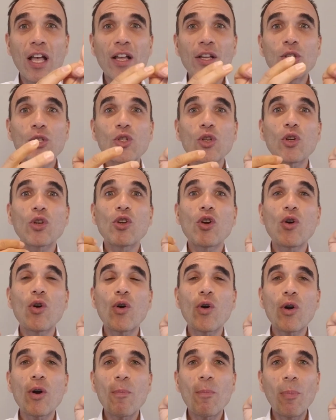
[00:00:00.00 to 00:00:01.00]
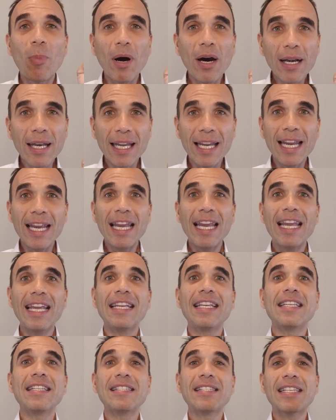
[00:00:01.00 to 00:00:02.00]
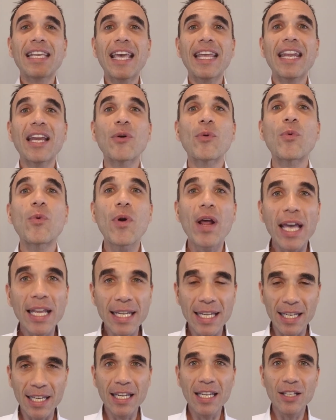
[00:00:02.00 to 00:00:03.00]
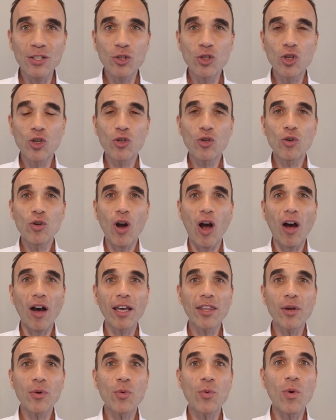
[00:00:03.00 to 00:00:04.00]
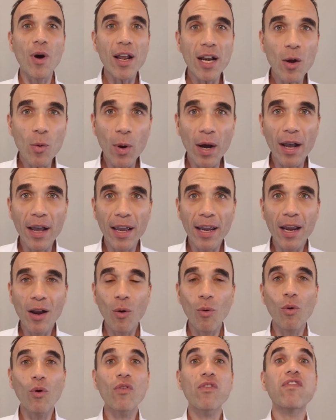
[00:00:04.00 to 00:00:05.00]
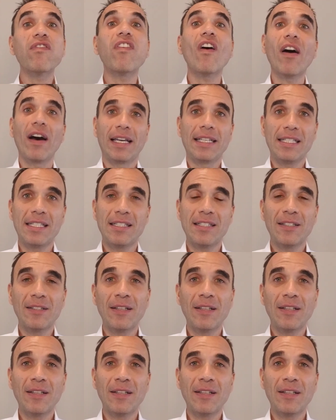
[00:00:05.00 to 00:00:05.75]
So your body is getting ready to either run away or fight.